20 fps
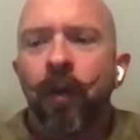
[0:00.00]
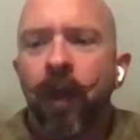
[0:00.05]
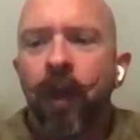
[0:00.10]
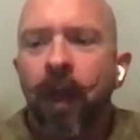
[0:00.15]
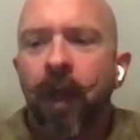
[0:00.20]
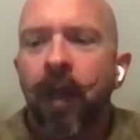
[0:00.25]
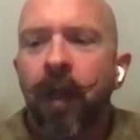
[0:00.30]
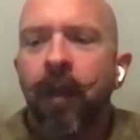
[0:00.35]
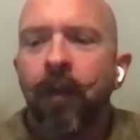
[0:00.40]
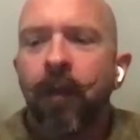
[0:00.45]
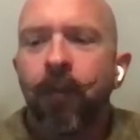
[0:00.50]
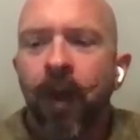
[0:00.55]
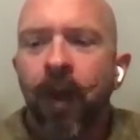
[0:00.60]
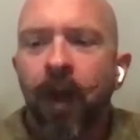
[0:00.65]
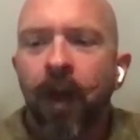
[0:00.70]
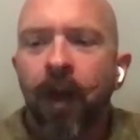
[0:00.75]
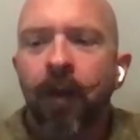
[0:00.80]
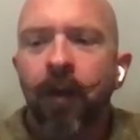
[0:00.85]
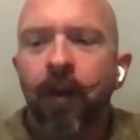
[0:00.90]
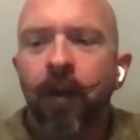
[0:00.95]
hey,
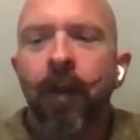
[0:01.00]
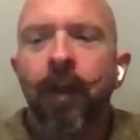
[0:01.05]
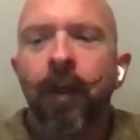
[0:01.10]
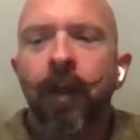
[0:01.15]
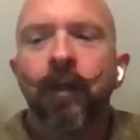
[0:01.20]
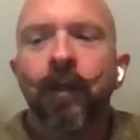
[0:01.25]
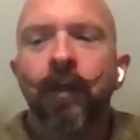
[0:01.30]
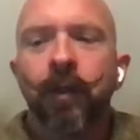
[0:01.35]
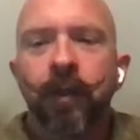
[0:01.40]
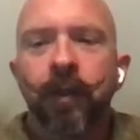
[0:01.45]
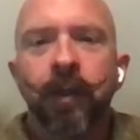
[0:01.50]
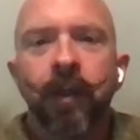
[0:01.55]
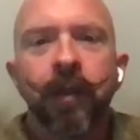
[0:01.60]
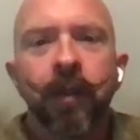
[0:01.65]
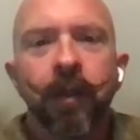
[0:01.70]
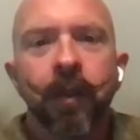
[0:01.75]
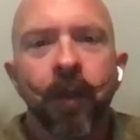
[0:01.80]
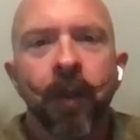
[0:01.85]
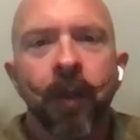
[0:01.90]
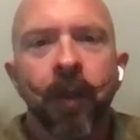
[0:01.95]
hiring managers, these
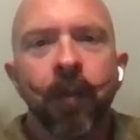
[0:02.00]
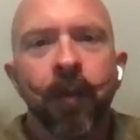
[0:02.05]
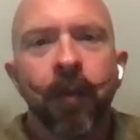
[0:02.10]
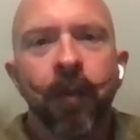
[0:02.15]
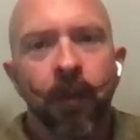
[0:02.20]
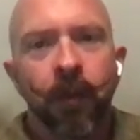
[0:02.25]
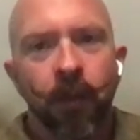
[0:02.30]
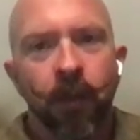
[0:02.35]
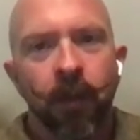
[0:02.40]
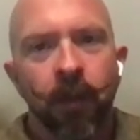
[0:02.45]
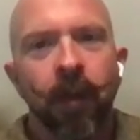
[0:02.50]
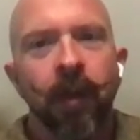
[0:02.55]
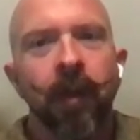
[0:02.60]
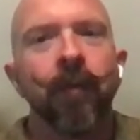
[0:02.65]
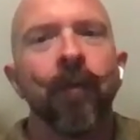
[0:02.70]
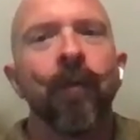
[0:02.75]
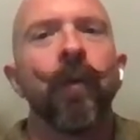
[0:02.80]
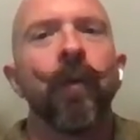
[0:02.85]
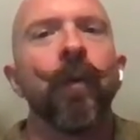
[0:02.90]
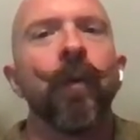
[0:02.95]
are the people that we're
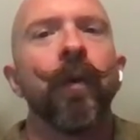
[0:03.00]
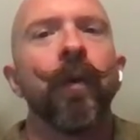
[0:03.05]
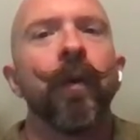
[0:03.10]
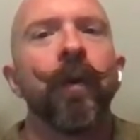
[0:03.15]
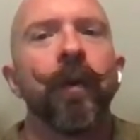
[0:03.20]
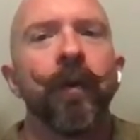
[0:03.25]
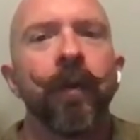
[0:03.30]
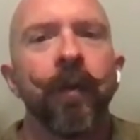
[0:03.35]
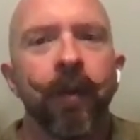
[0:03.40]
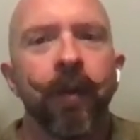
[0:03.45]
looking for.